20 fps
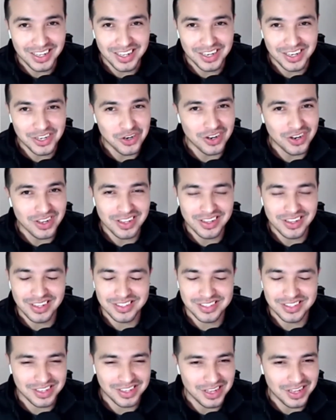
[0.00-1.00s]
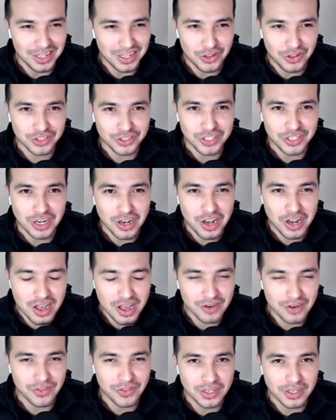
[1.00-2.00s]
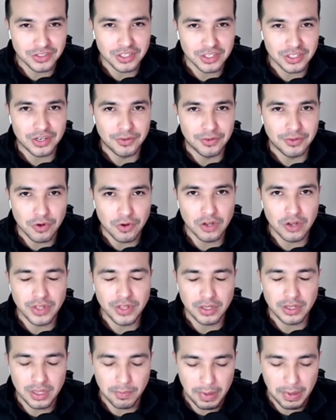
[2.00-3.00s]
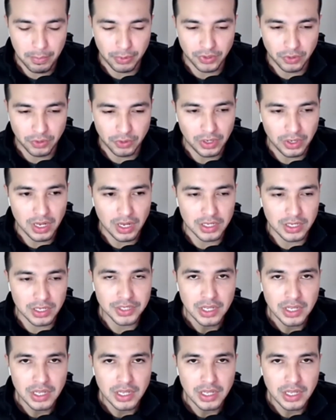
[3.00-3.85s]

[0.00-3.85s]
There's a lot of things that are involved that people don't realize.